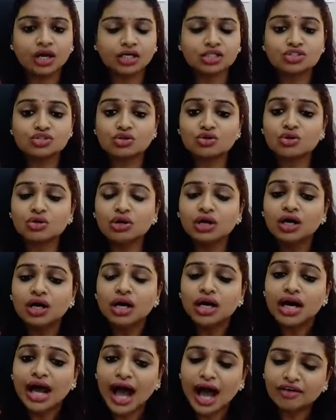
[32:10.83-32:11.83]
So
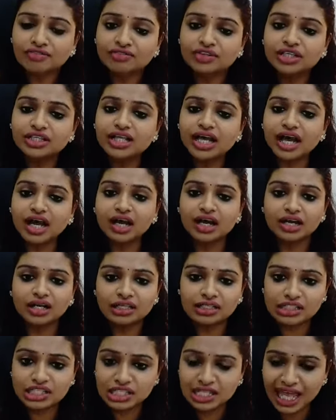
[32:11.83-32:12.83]
after
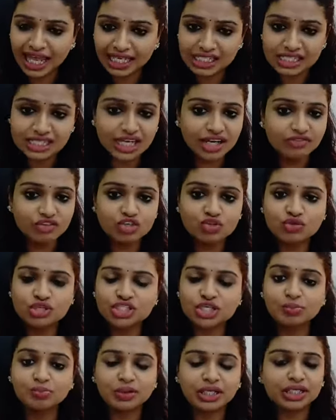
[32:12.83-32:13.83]
the X-ray, which was
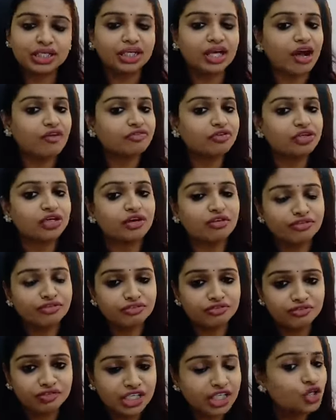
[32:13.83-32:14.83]
repeated after a
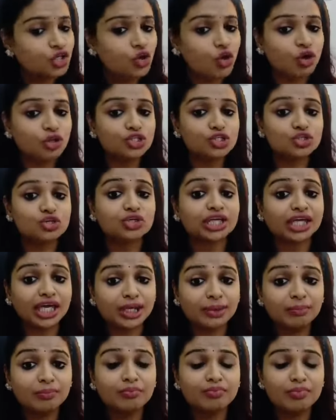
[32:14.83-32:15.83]
week, also
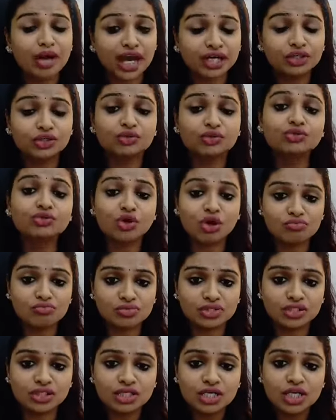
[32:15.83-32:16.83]
came back to
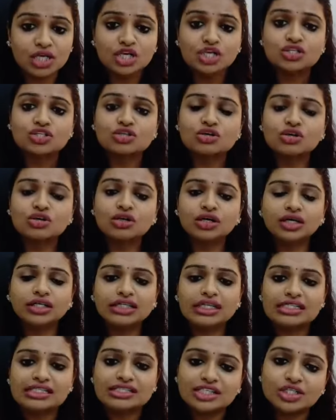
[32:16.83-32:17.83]
normal. So
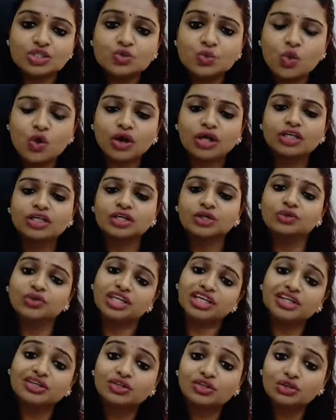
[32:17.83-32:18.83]
this is what you
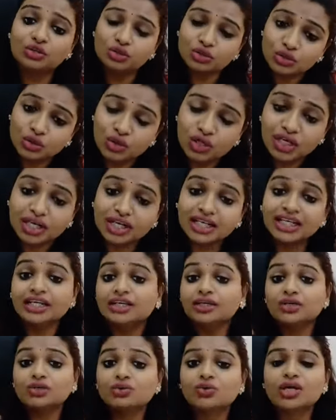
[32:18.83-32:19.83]
need to look
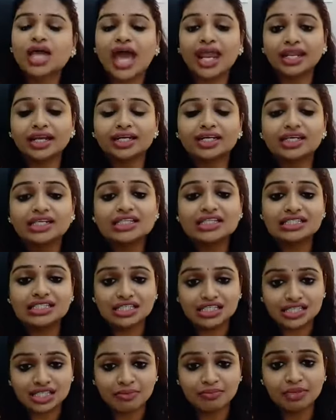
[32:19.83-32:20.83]
into
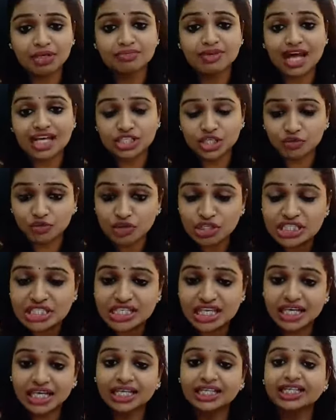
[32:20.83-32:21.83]
characteristic symptom. As I was
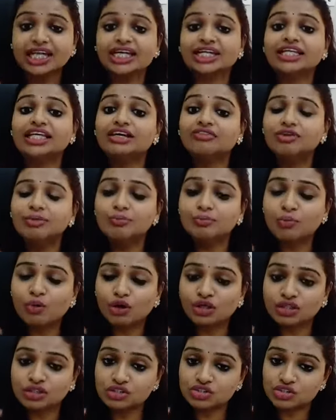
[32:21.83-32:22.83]
saying, that give
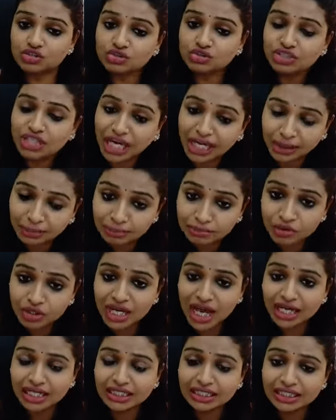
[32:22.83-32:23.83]
importance to type
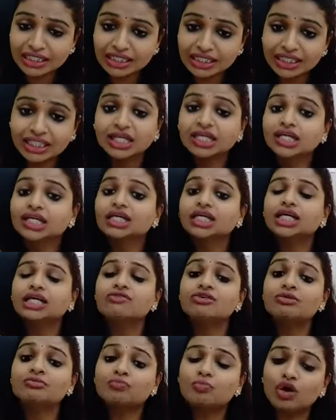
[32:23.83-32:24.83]
modality, give
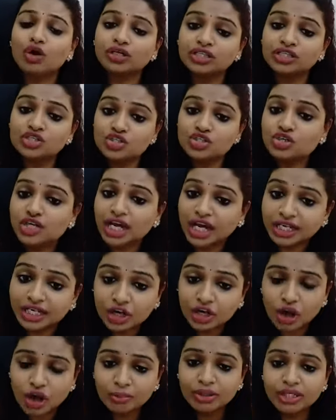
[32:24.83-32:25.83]
importance to
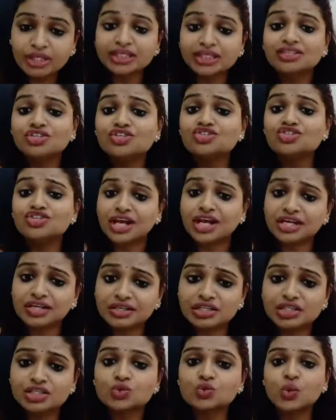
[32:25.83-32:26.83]
concomitant
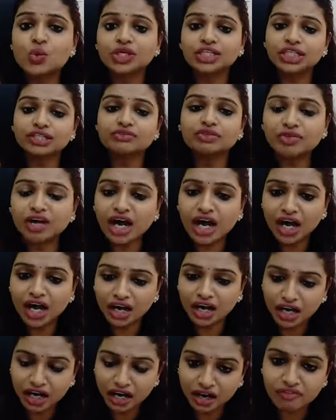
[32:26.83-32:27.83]
generals, whatever
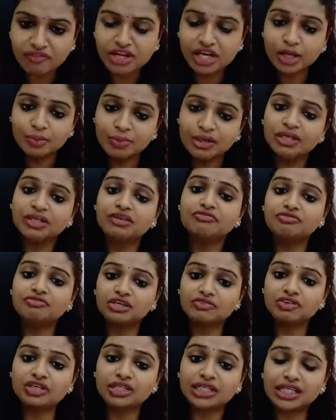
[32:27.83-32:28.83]
are available in
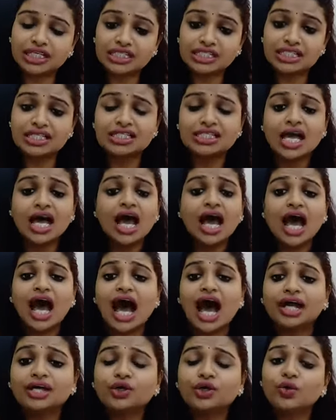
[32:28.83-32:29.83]
fever cases,
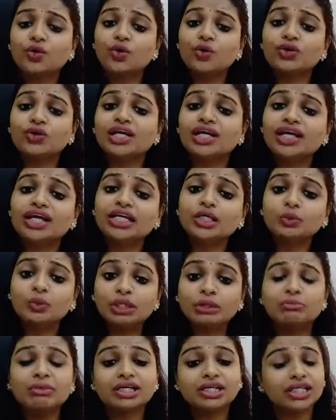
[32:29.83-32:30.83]
and correlate
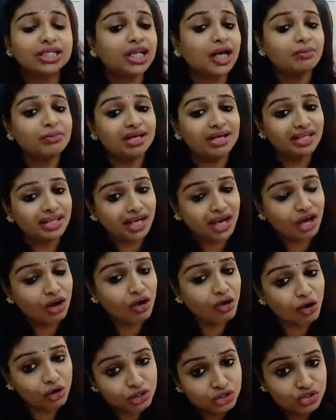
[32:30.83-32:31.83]
with materia medica
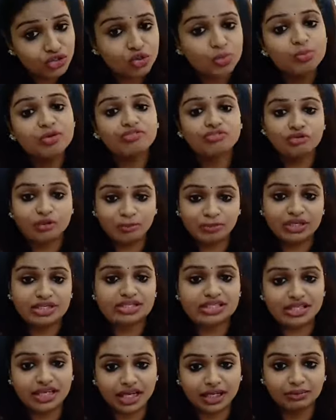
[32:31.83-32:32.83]
also before
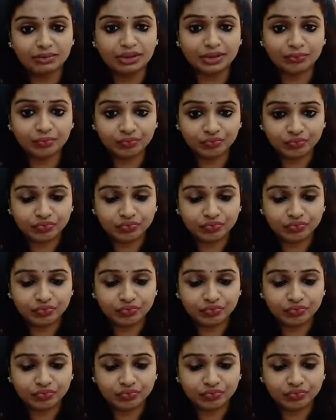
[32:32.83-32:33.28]
prescribing.